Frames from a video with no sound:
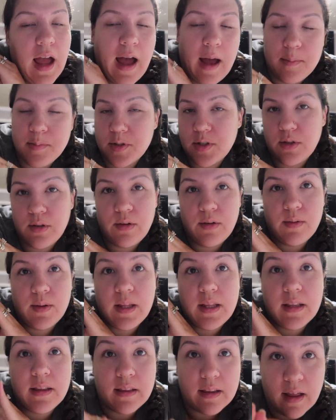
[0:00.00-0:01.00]

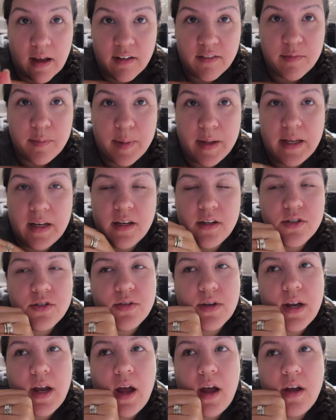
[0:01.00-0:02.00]
absolutely love being in
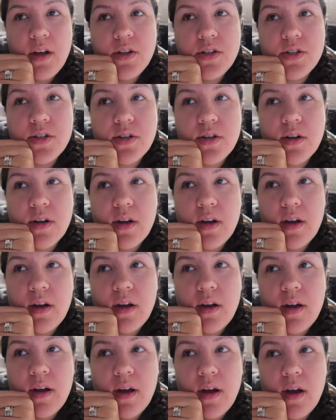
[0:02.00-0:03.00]
triage,
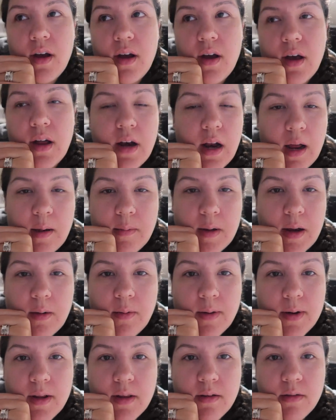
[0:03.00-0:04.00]
and I'm
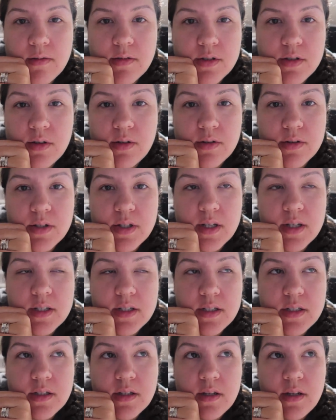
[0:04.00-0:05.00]
not one of those
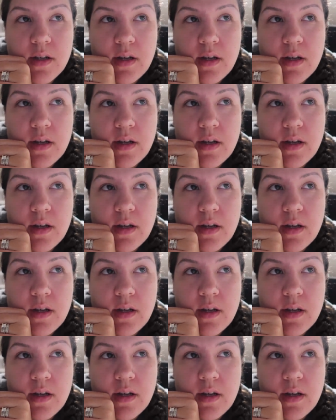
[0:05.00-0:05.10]
nurses.